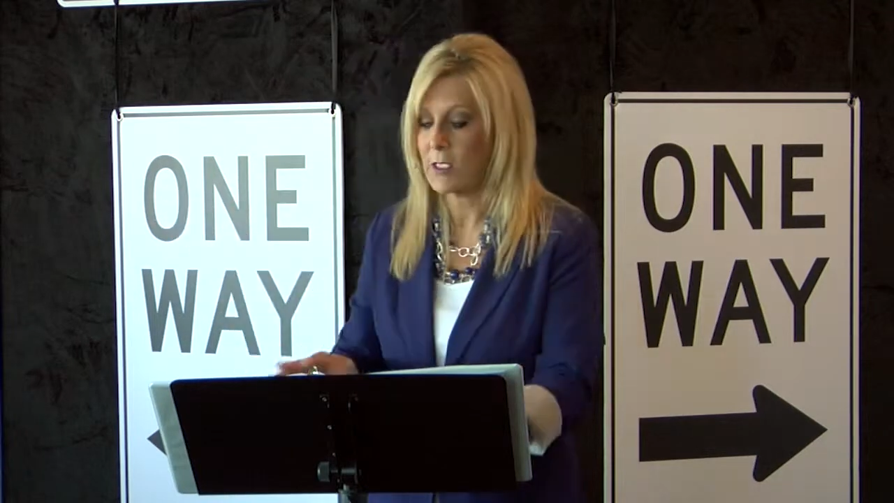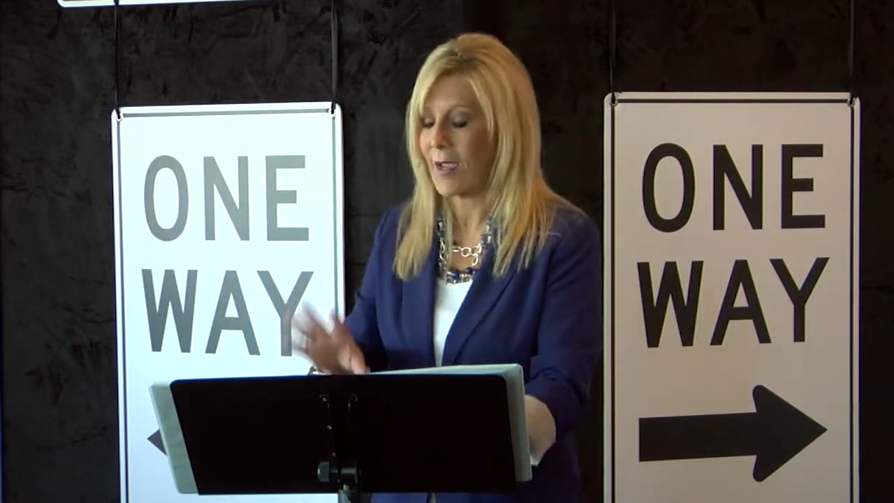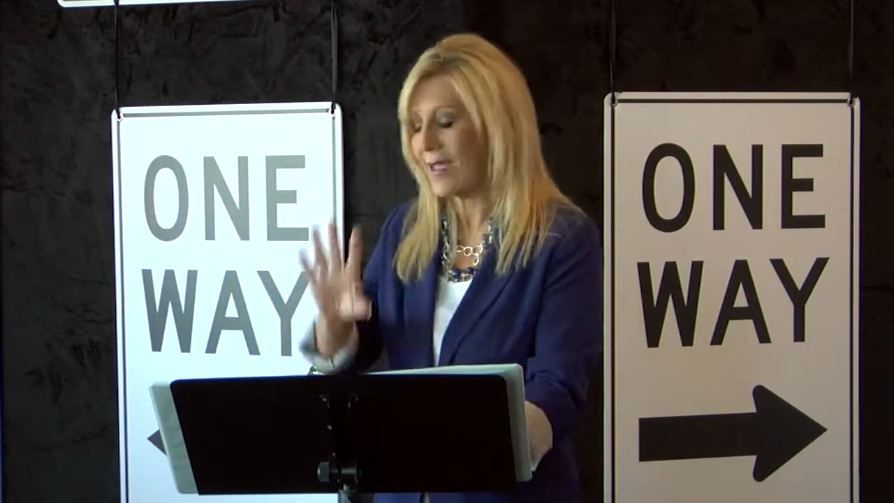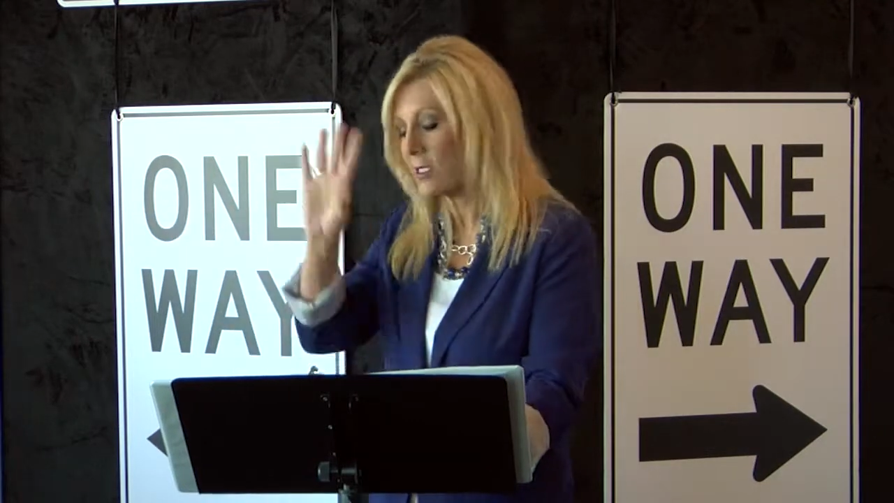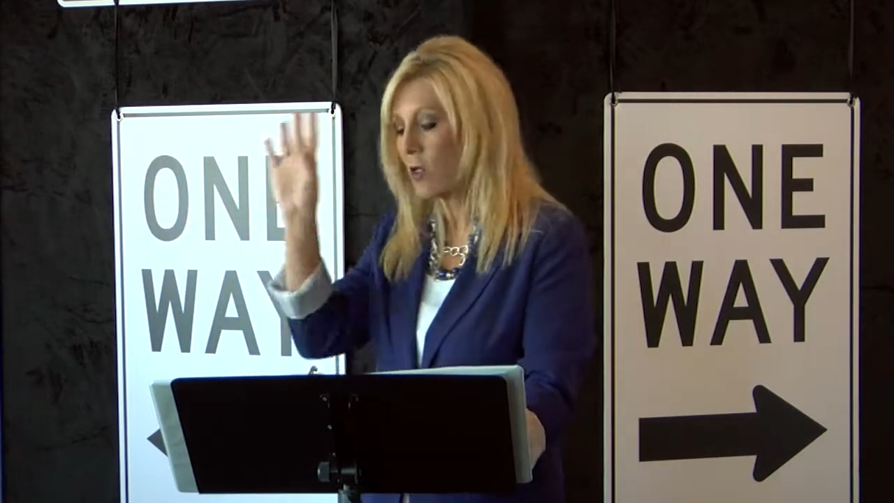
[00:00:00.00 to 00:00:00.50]
So I
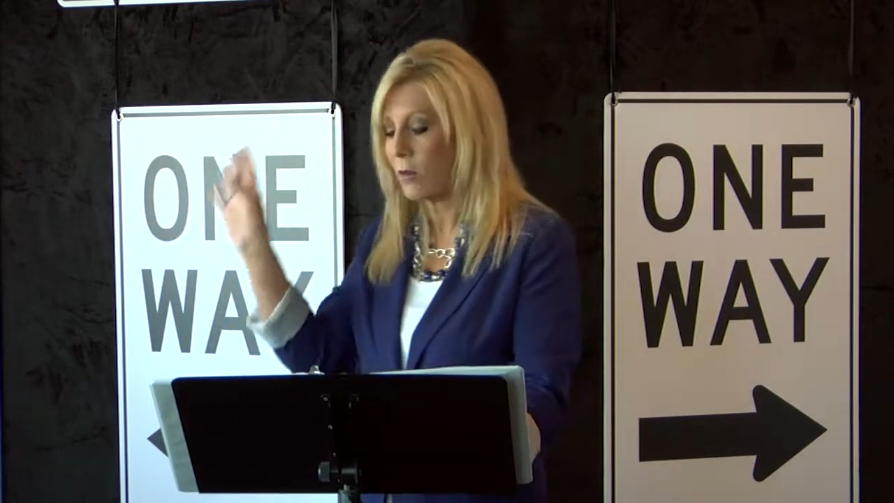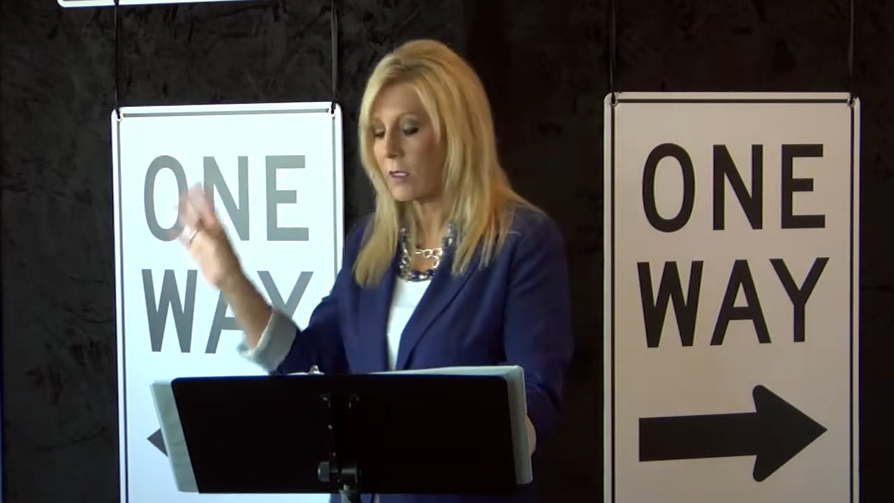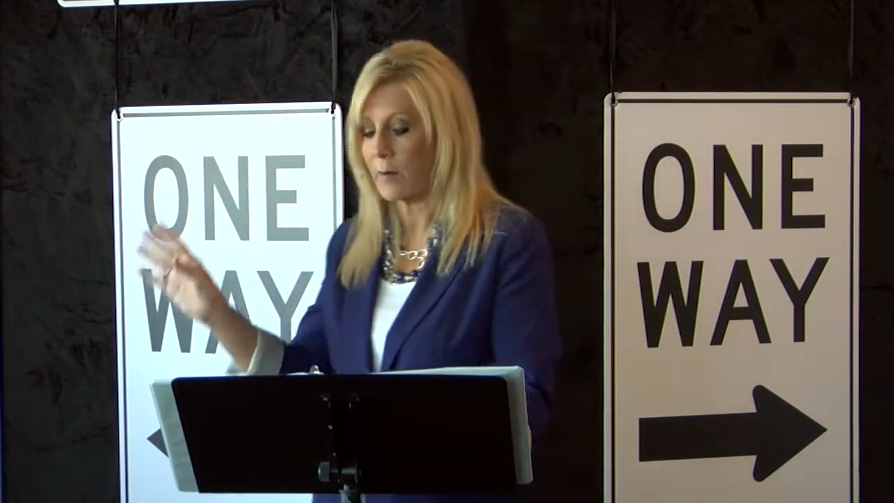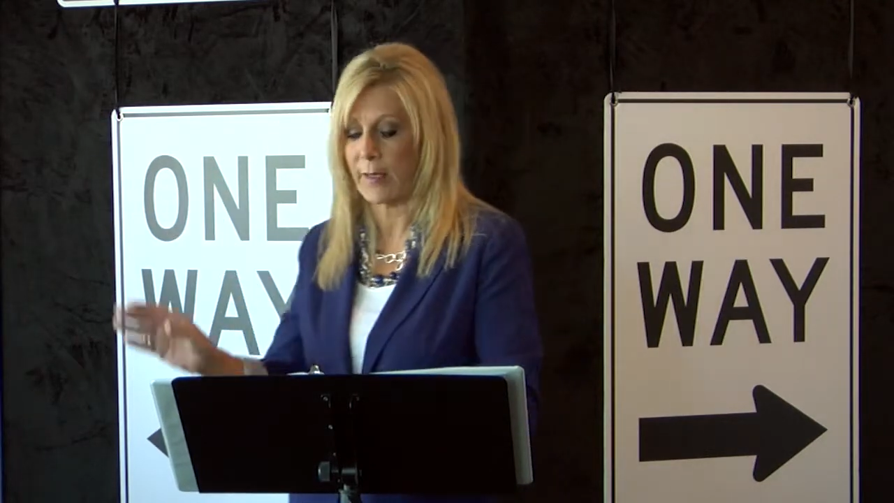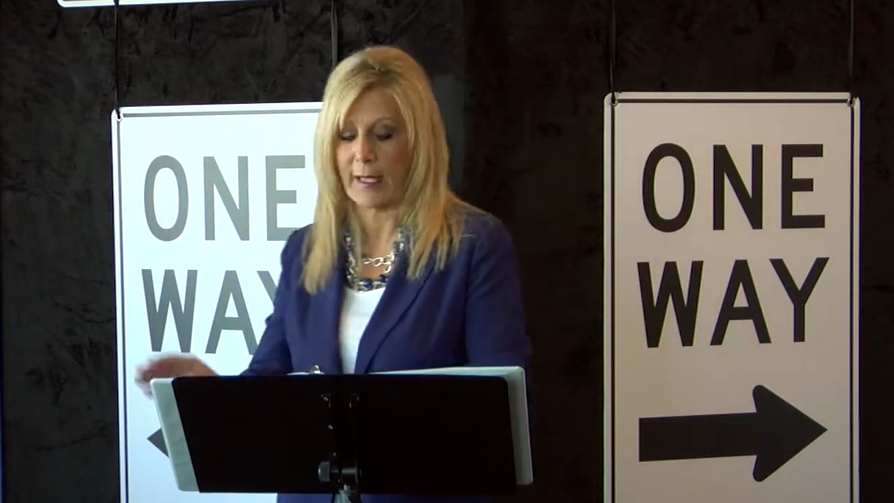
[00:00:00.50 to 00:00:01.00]
had this whole
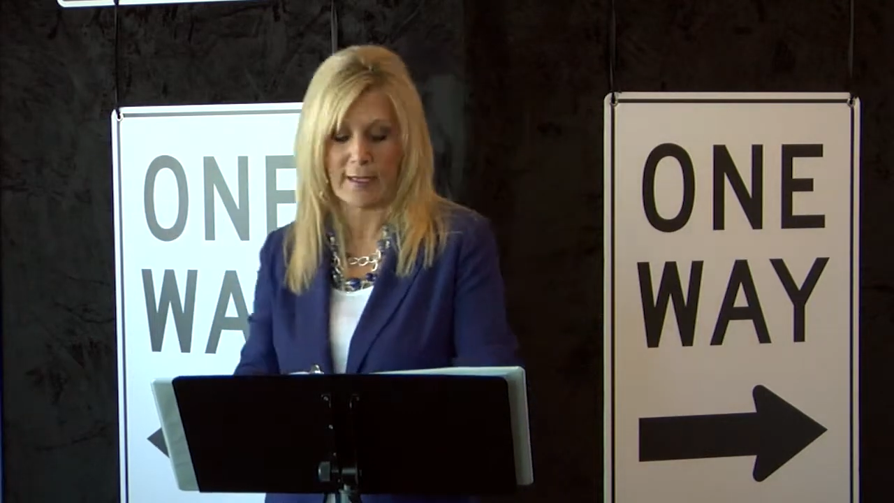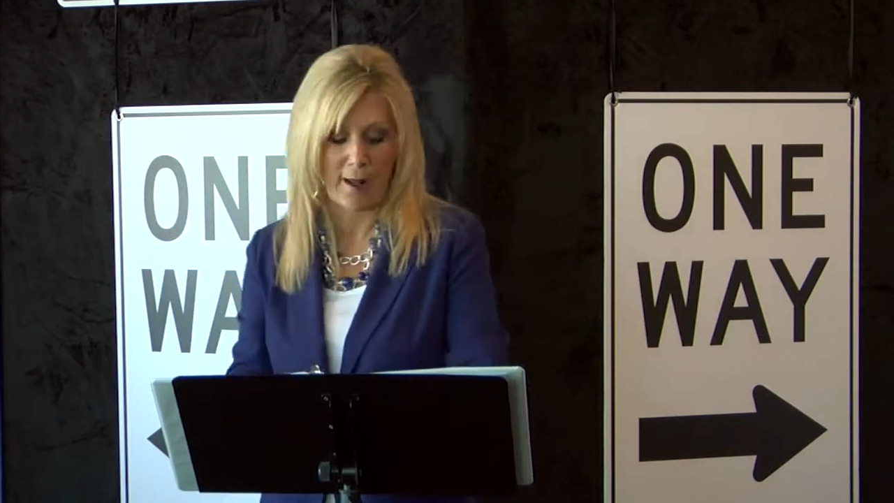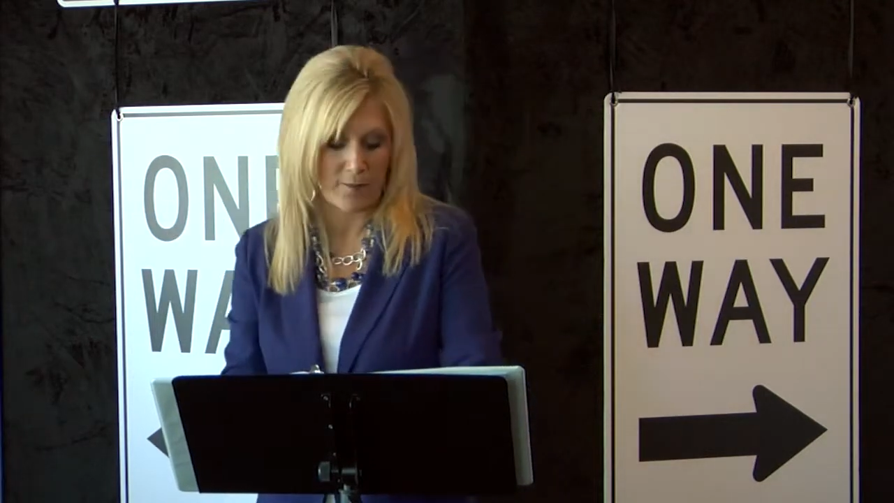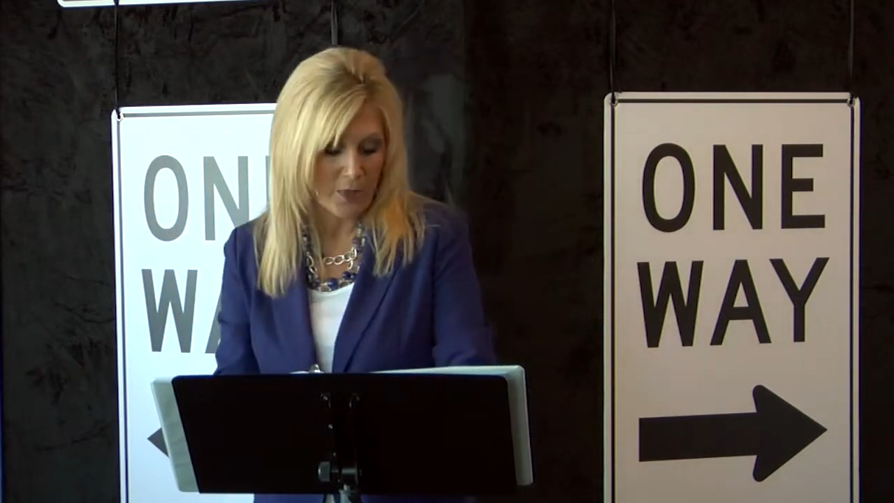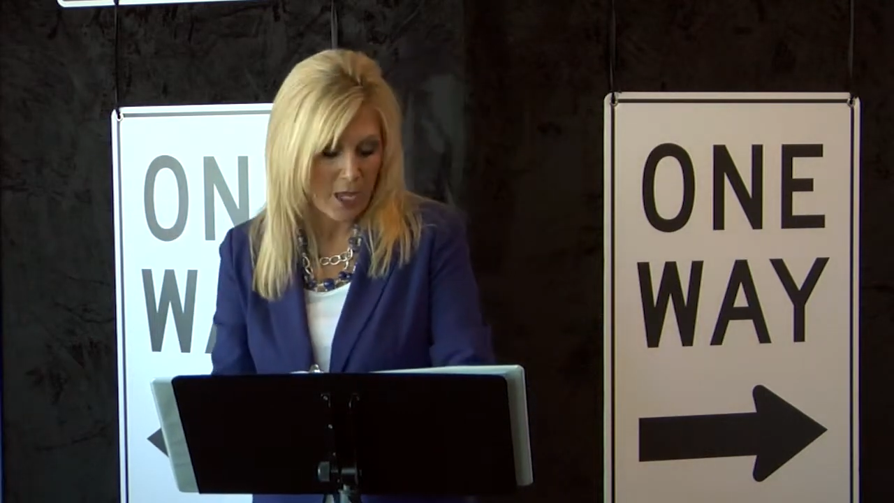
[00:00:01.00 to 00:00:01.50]
thing planned out.